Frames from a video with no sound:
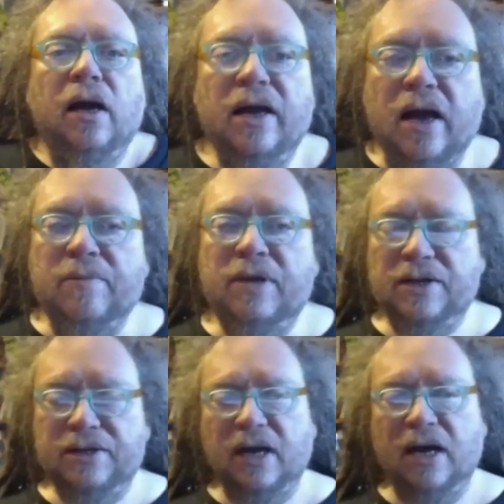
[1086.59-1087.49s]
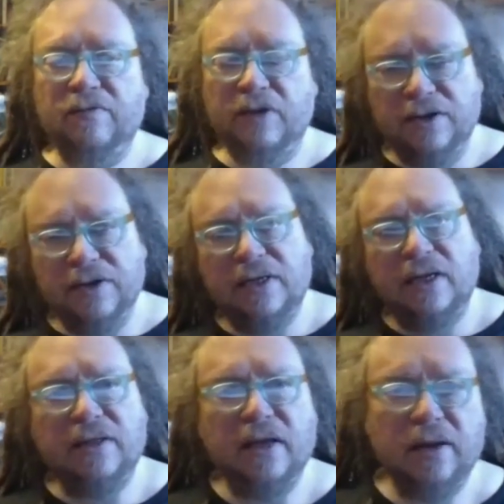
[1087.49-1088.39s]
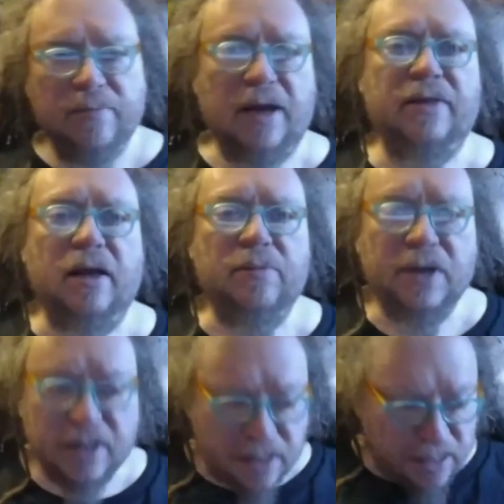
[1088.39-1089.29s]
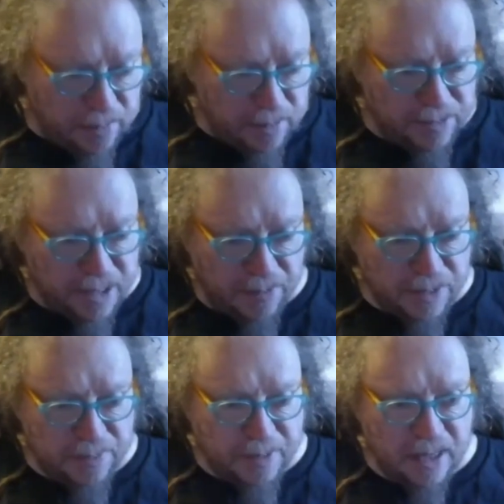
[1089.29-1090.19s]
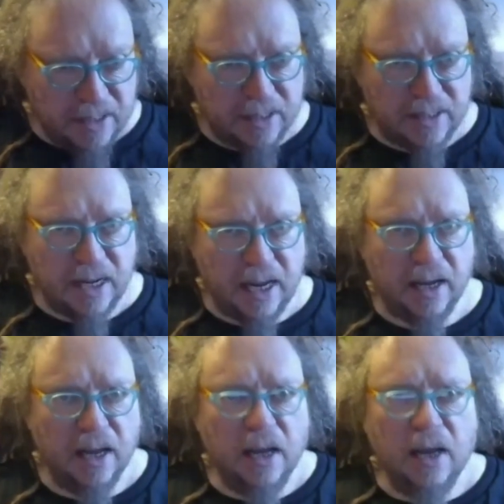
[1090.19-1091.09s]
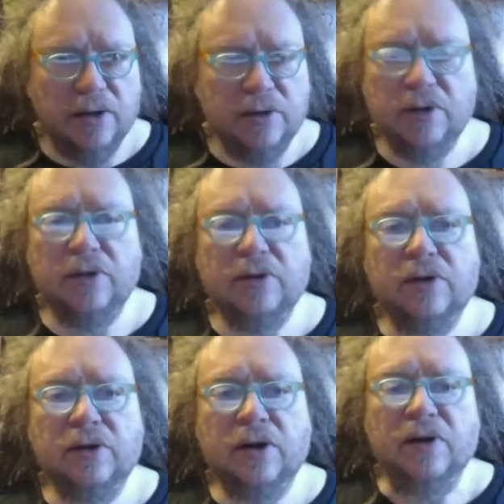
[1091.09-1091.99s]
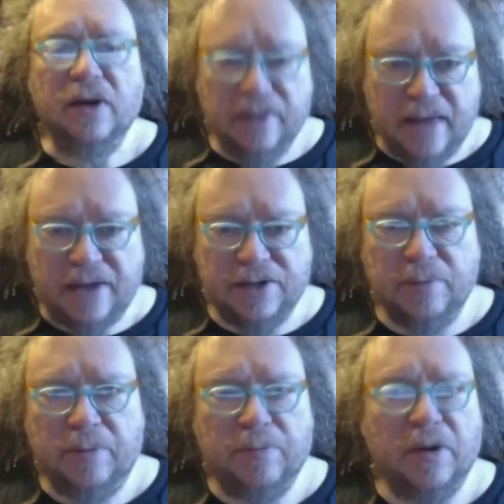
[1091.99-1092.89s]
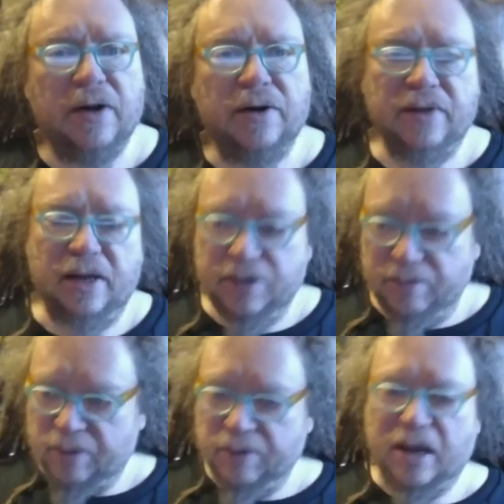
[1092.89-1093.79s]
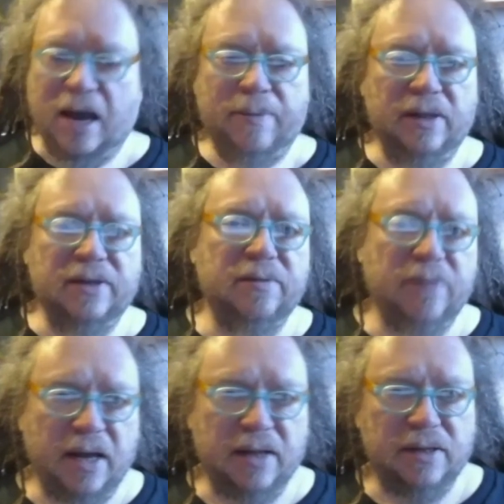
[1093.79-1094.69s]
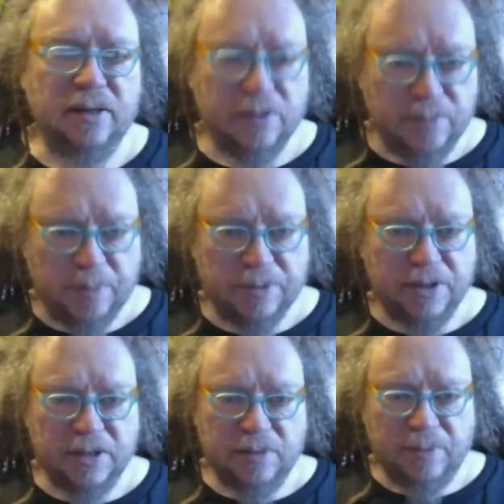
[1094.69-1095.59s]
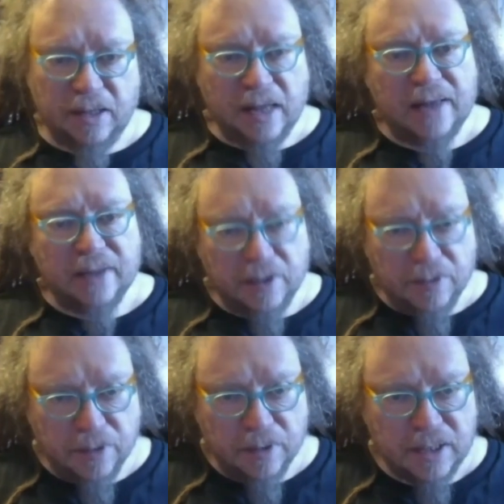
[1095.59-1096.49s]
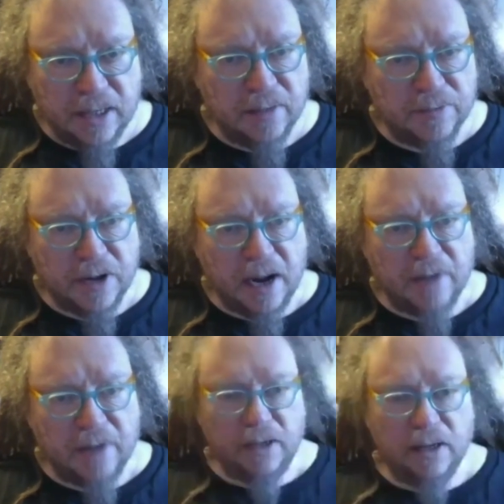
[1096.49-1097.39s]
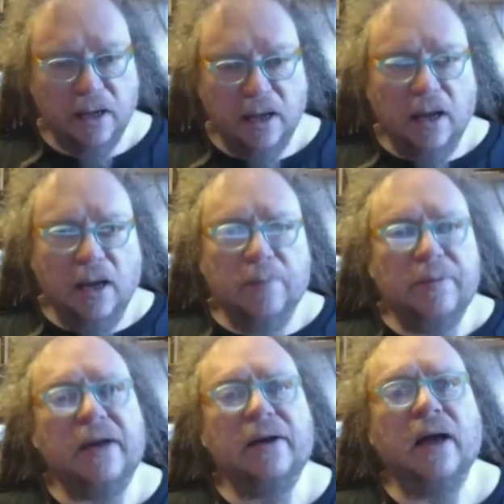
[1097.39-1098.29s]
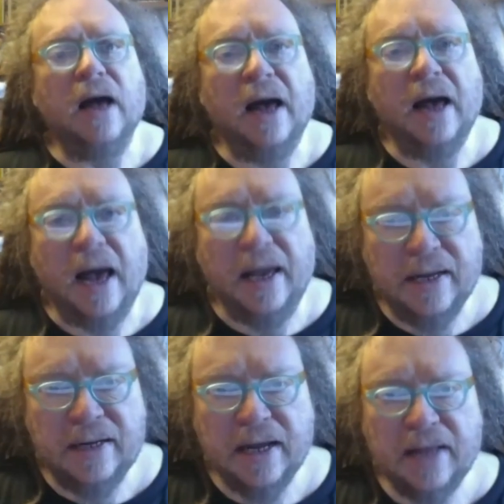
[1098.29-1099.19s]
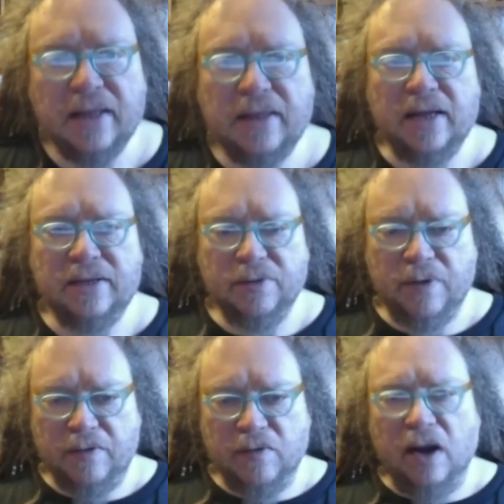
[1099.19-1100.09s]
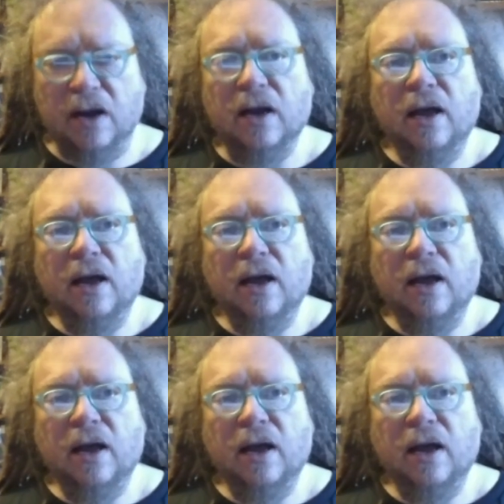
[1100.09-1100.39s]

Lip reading: I mean, there's a kind of an interesting thing about that, because I sometimes get responses saying, no, that should be barter. That should be where capitalism ends, and those people should just be glad that Google sent them traffic. But I contend that that's quite wrong.